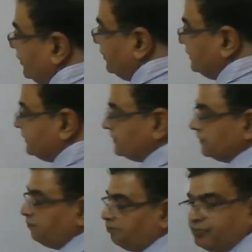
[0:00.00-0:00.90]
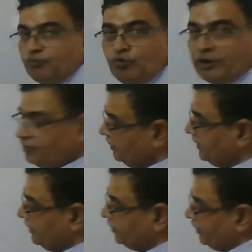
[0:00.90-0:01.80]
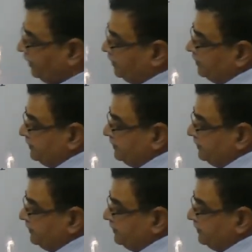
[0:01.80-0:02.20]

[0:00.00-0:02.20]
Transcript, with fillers: with this. One thing I'll take